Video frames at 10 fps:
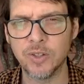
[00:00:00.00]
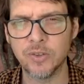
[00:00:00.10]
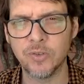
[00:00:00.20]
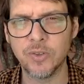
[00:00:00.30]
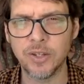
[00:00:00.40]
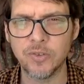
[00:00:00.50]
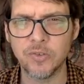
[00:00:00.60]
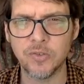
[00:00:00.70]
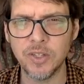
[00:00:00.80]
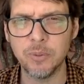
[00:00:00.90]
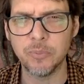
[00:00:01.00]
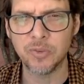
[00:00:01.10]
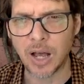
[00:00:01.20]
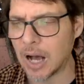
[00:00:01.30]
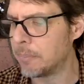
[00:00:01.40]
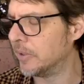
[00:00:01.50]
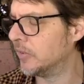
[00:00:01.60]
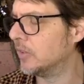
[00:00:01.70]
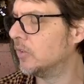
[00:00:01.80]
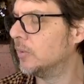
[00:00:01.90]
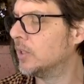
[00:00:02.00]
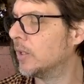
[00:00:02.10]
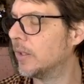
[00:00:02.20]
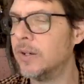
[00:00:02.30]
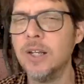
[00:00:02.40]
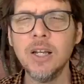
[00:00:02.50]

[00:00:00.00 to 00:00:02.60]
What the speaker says: that seems opposite to each other.